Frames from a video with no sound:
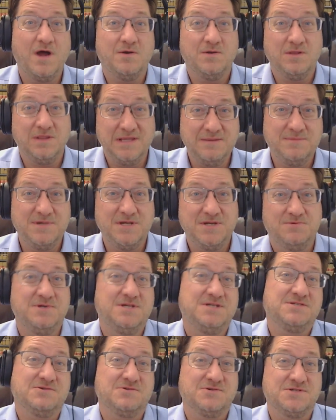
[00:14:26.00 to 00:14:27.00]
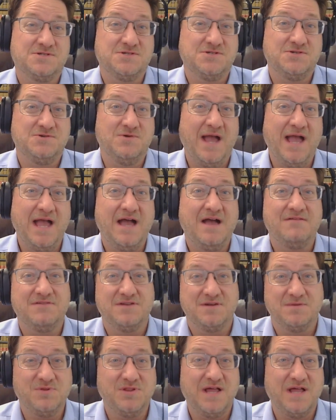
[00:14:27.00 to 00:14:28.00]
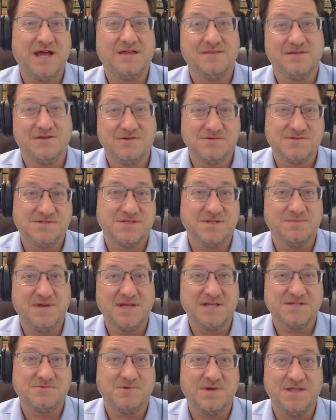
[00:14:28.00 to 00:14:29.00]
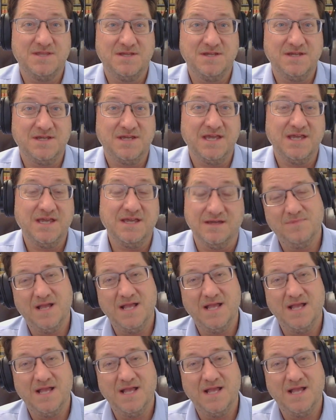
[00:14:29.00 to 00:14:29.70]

limited resources you have and apply those in the best way that you can.